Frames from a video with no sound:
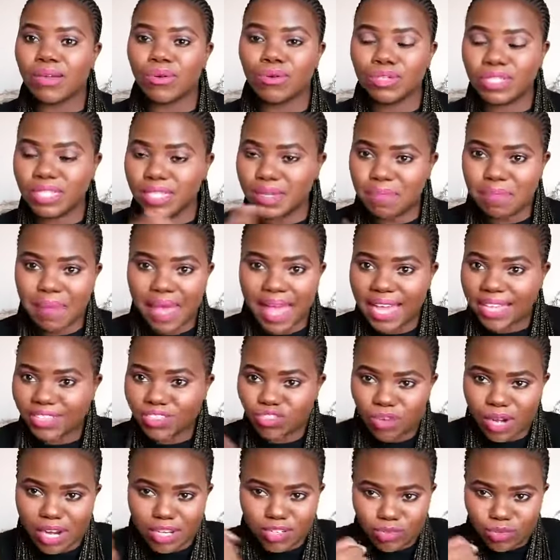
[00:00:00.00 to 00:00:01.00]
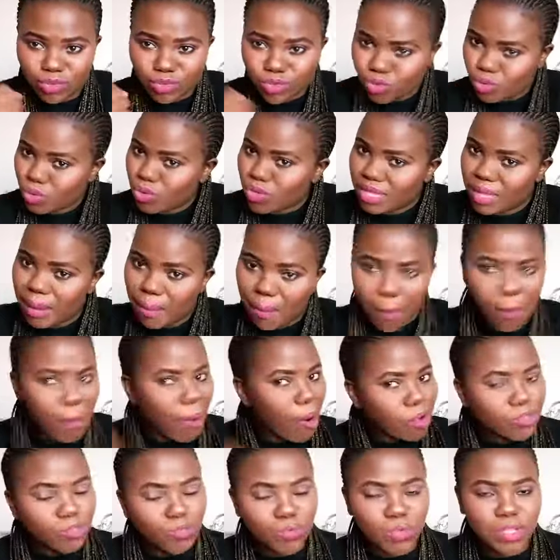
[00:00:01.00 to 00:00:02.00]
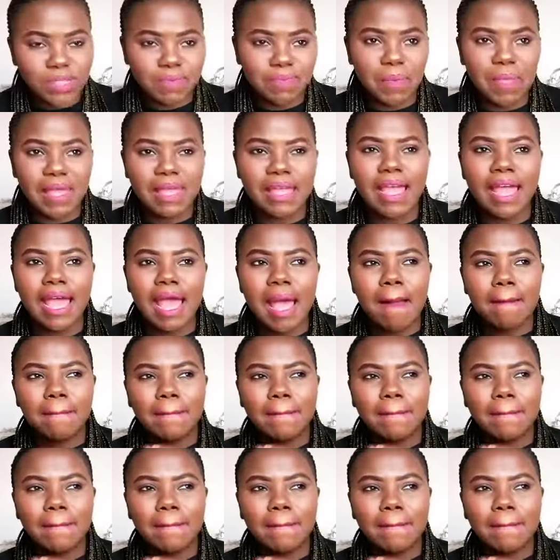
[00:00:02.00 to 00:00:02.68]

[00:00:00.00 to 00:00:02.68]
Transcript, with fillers: Utibag tried to do the most with me.